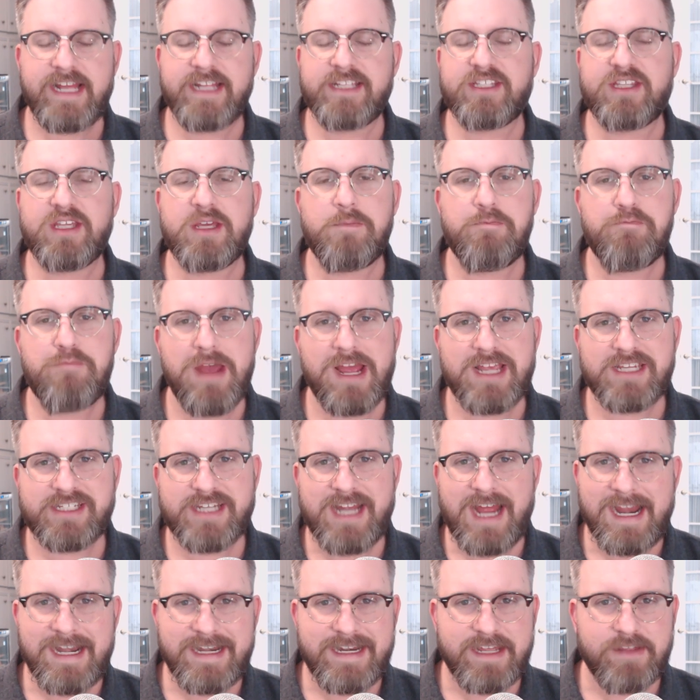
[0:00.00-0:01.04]
it's the
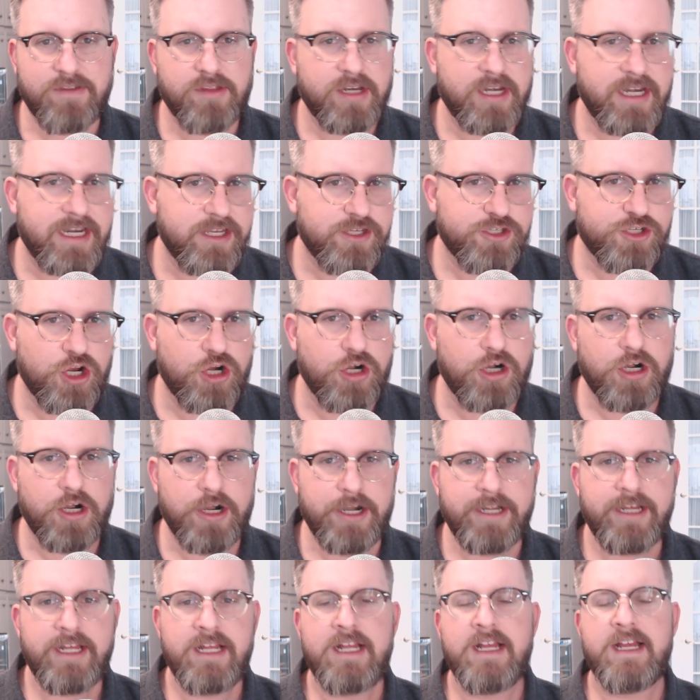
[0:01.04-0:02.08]
best idea that he has
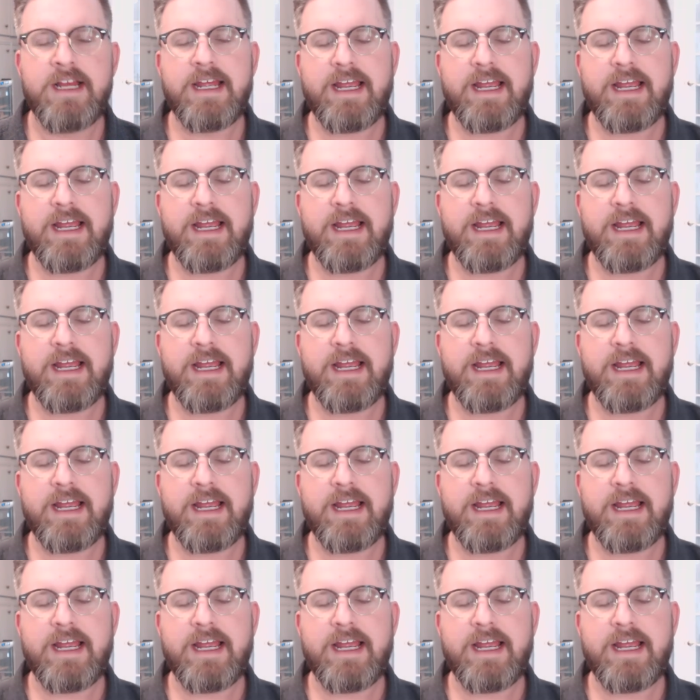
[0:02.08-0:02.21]
heard